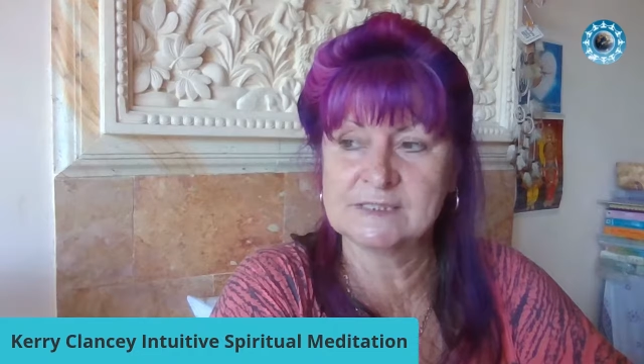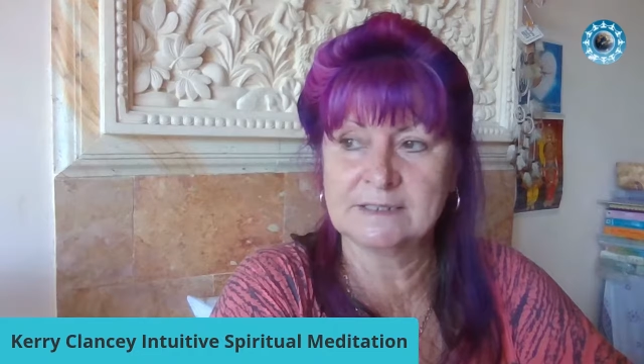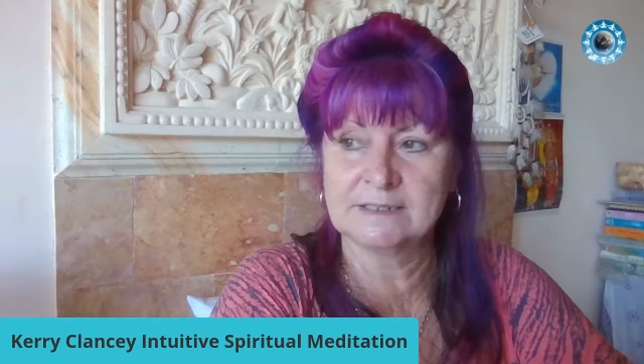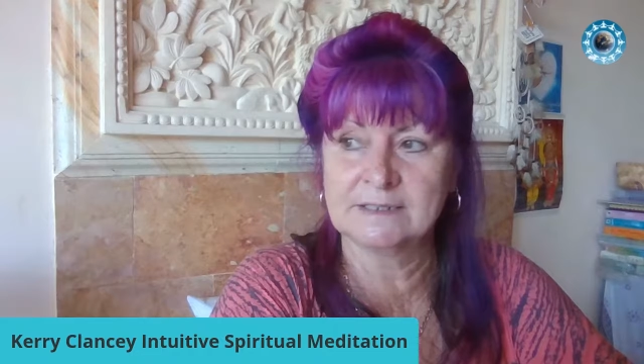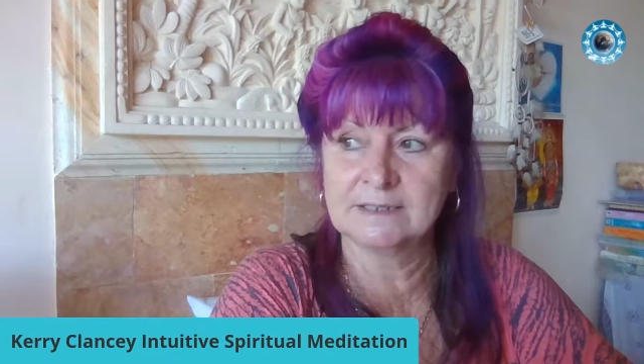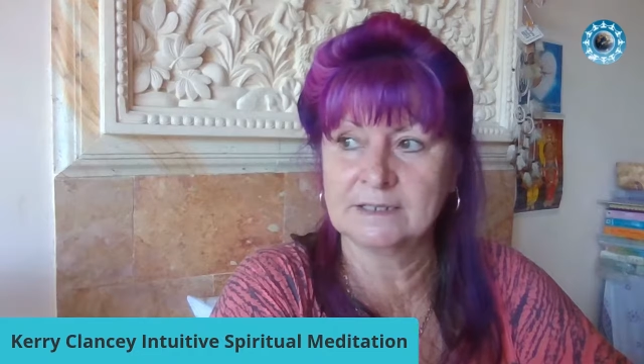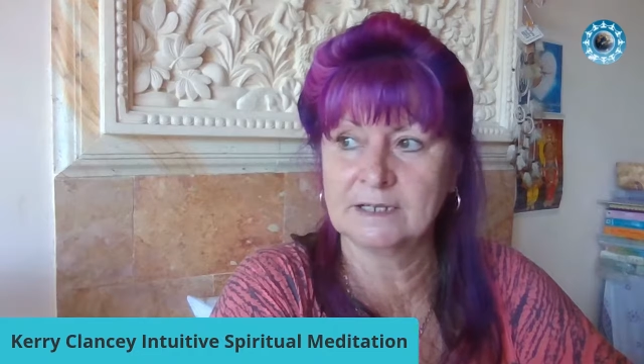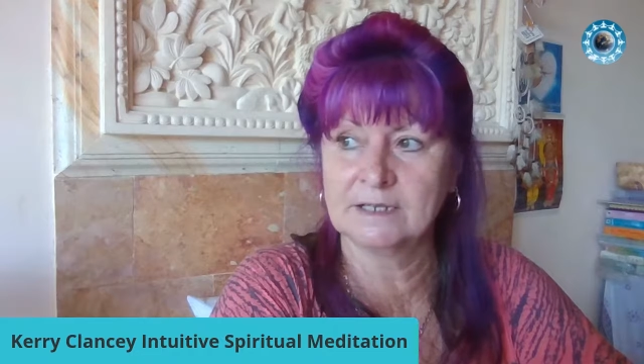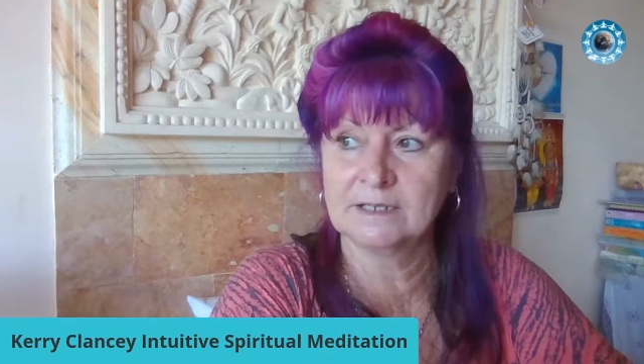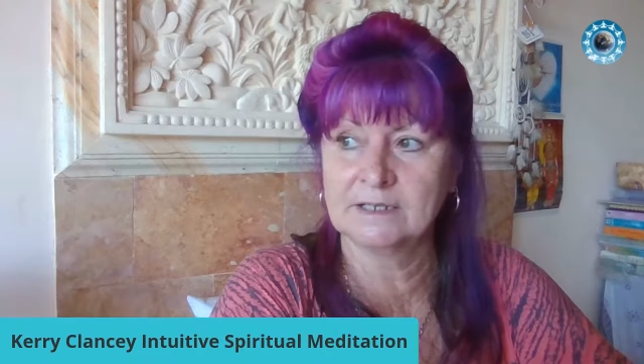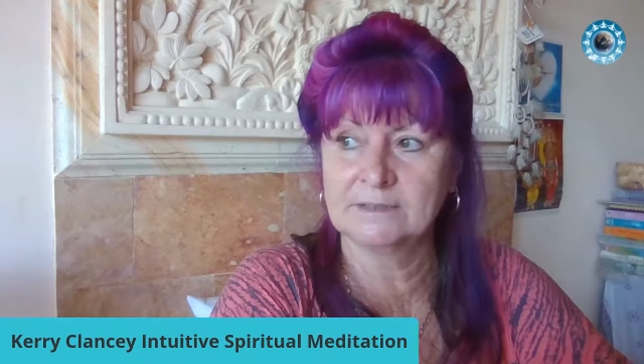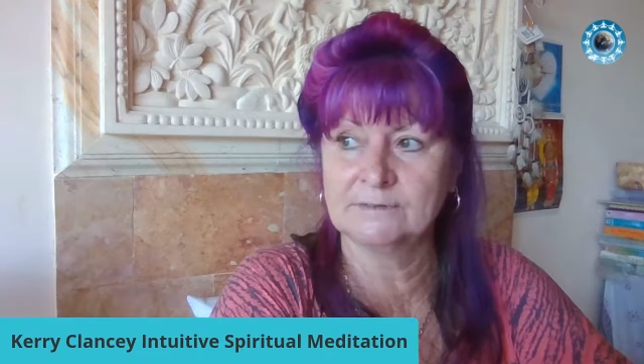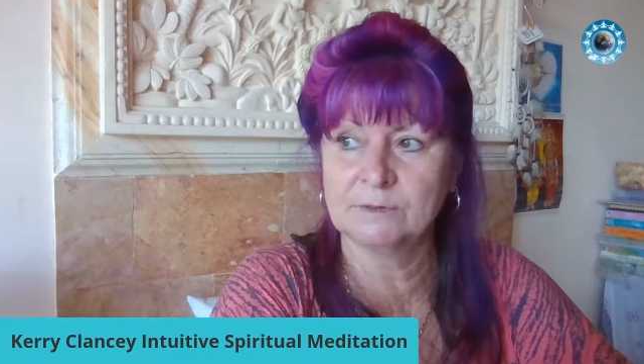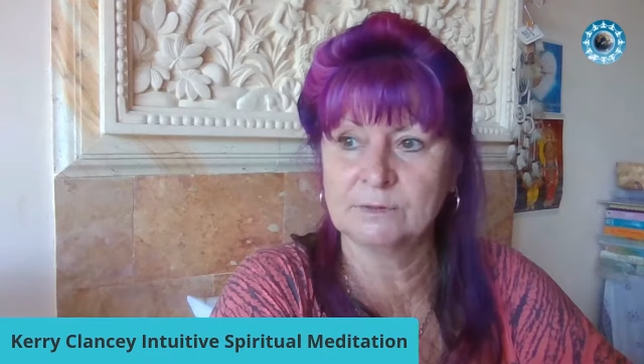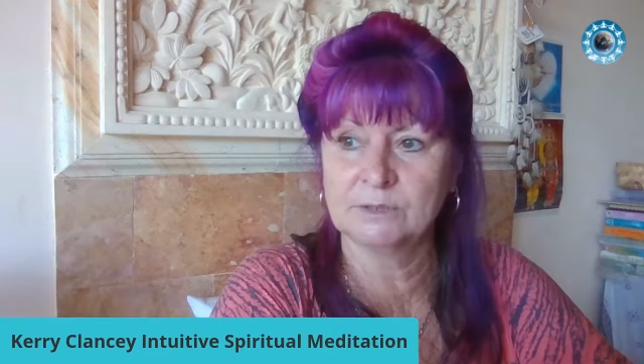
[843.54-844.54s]
and sit in a
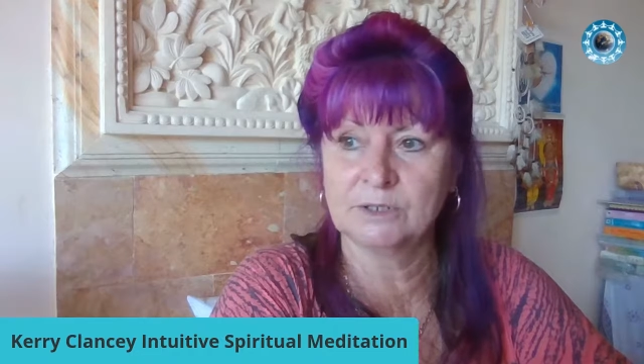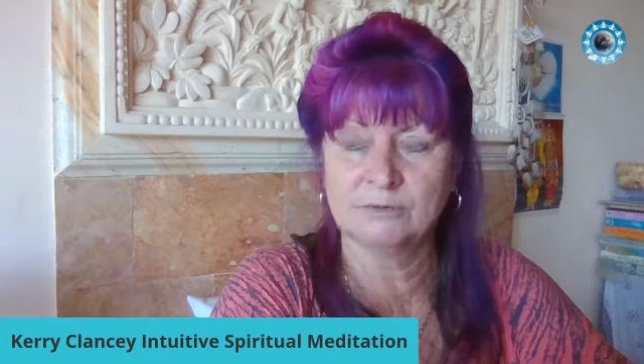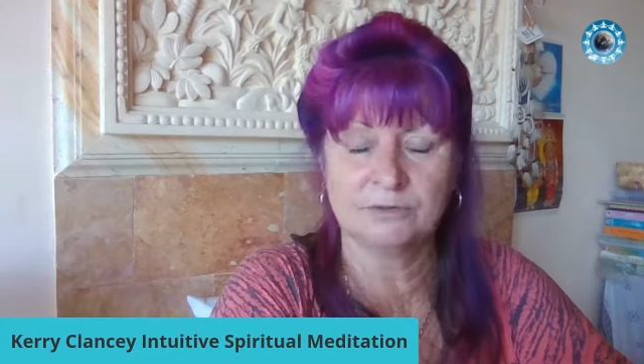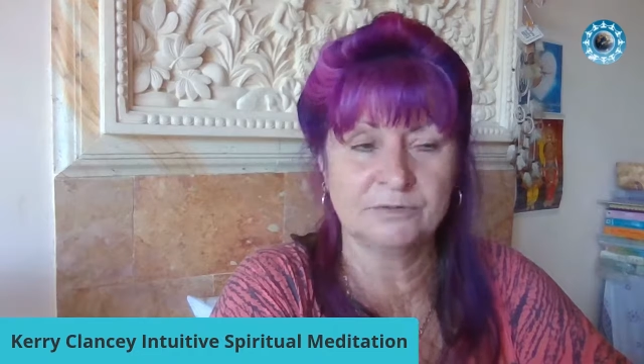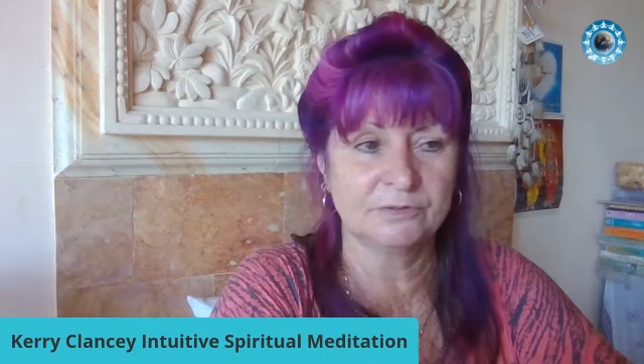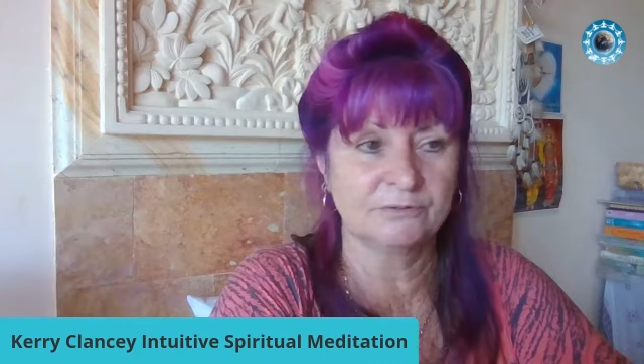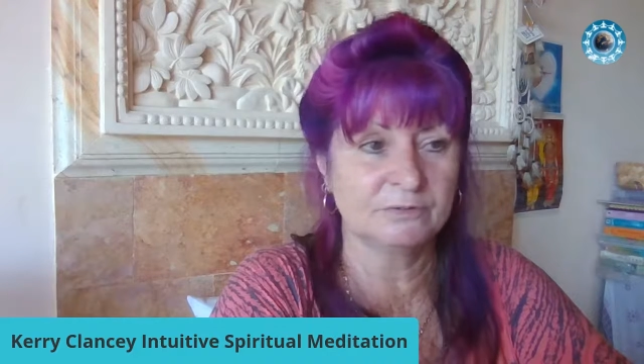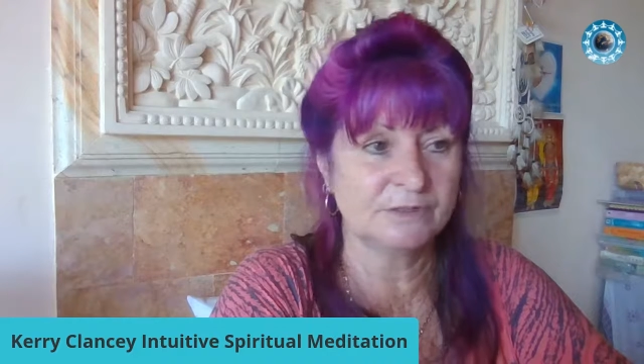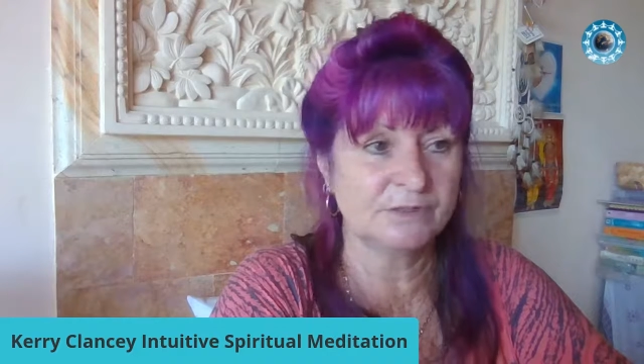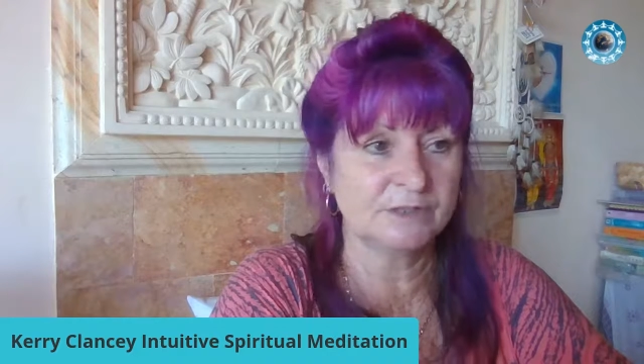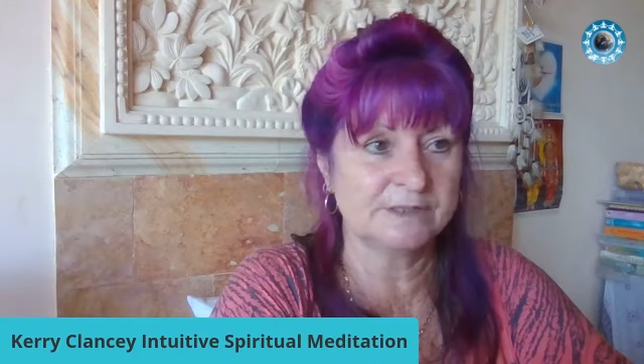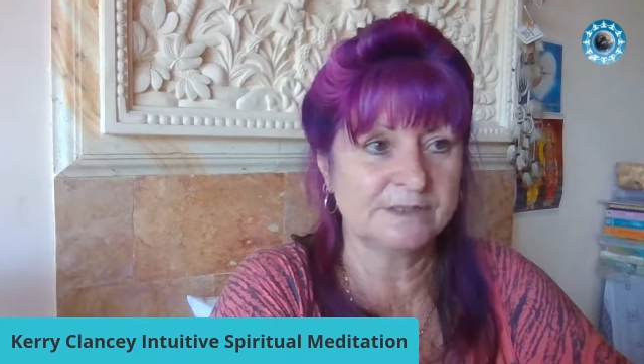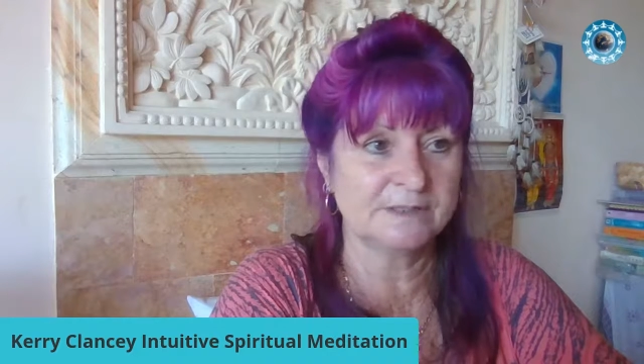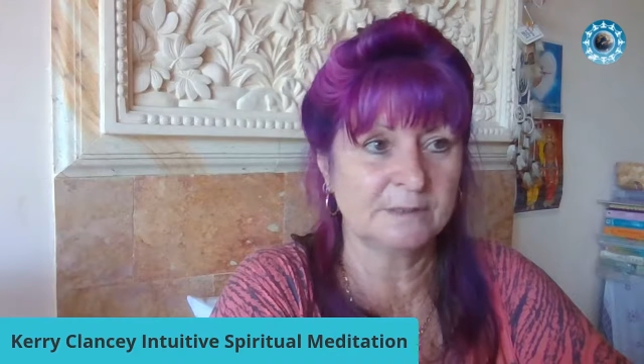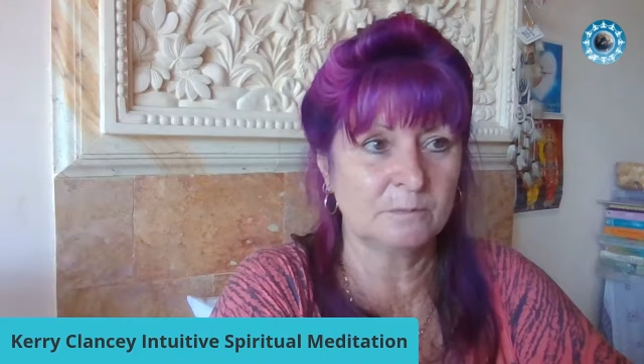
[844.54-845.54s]
cave or go off and retreat